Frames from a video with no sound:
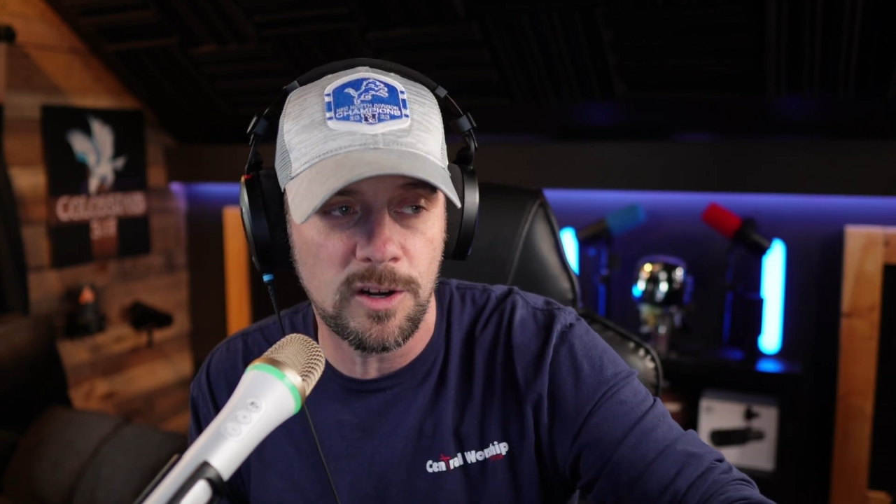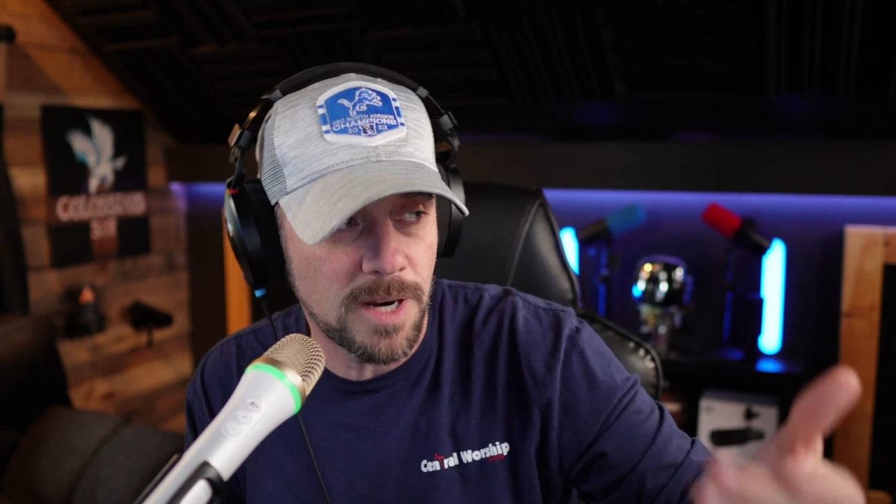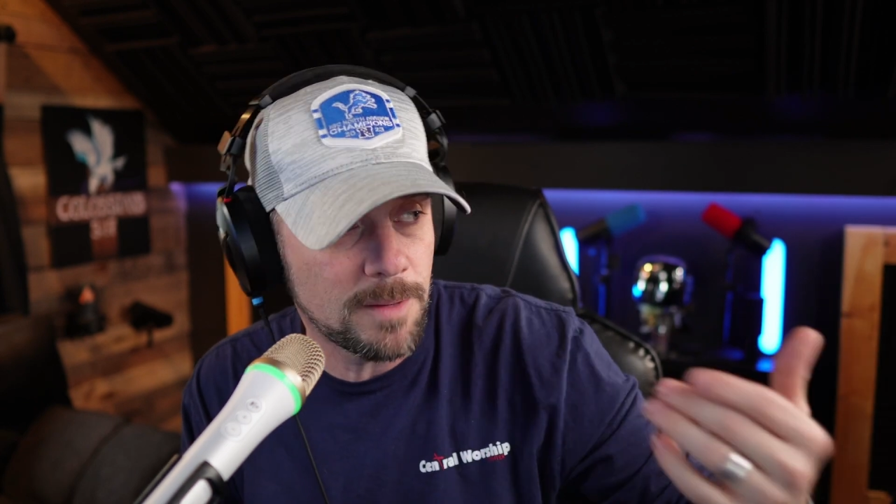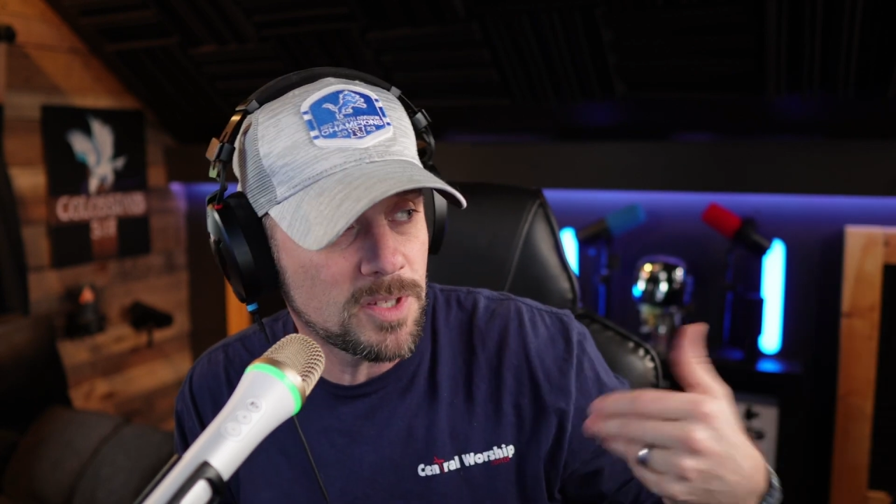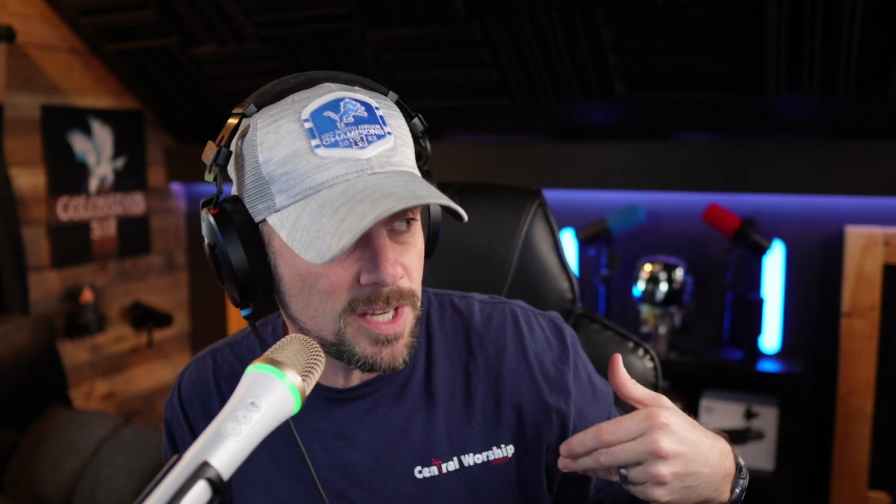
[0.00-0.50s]

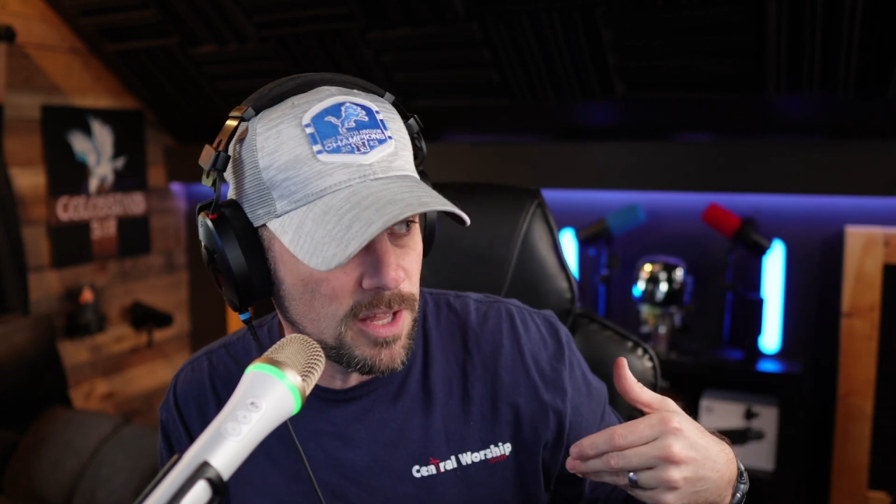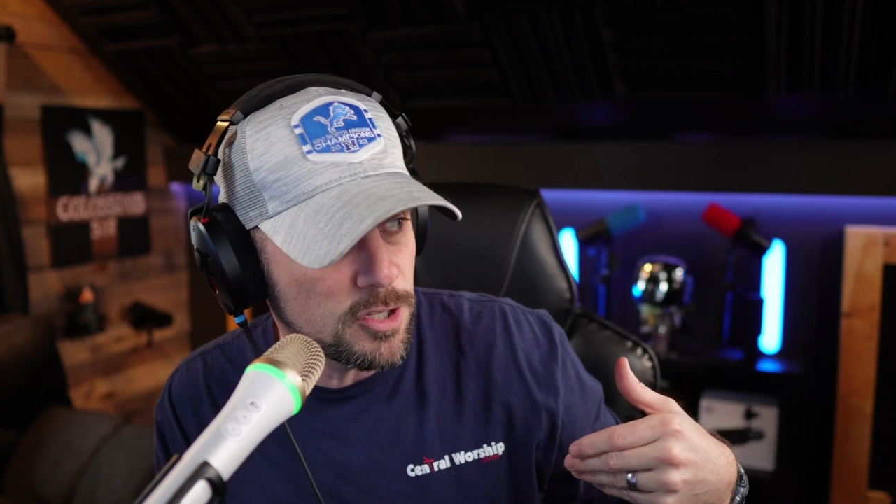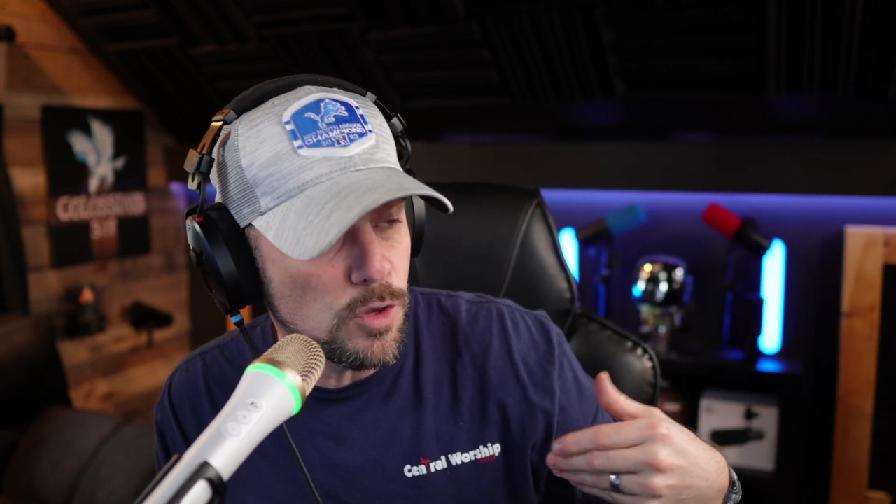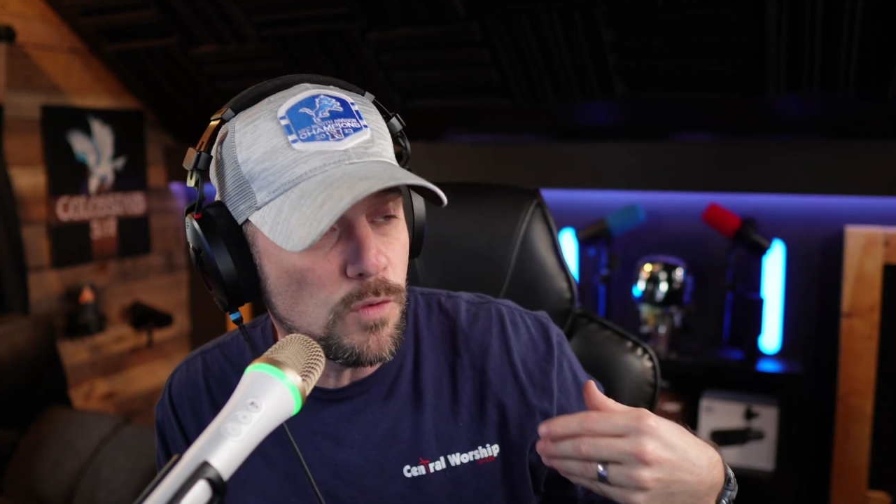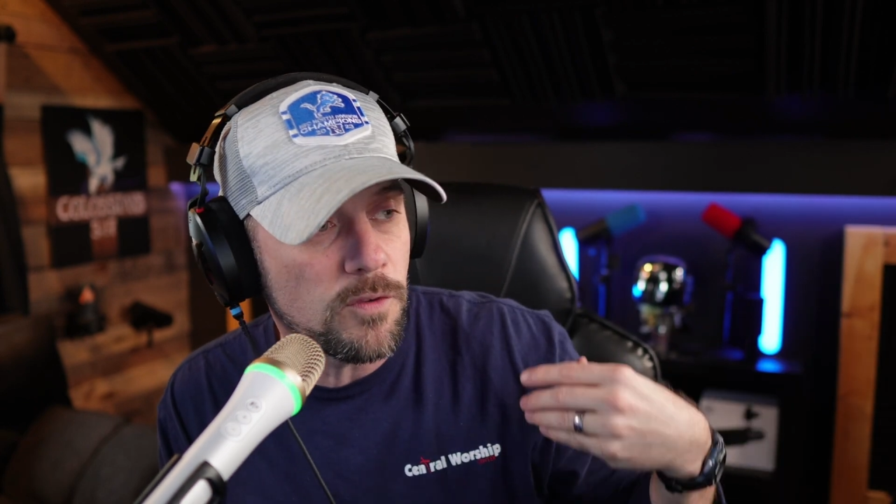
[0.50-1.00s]
but I'm just telling
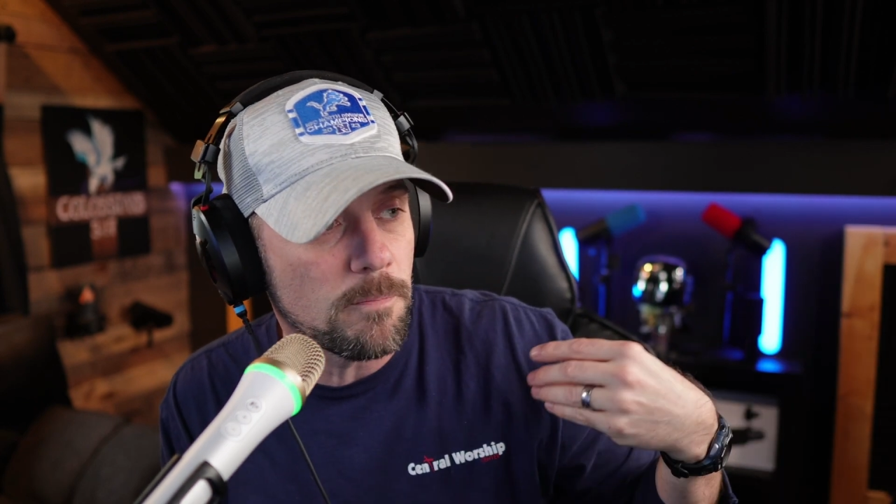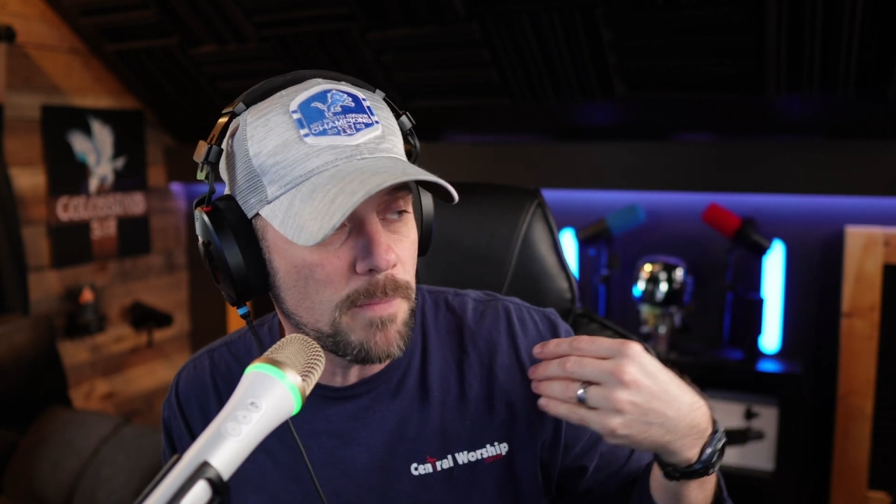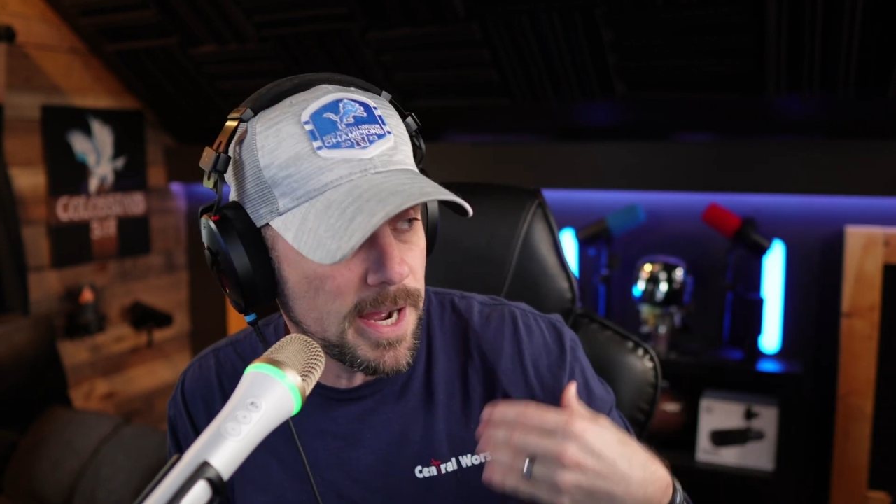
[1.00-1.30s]
you from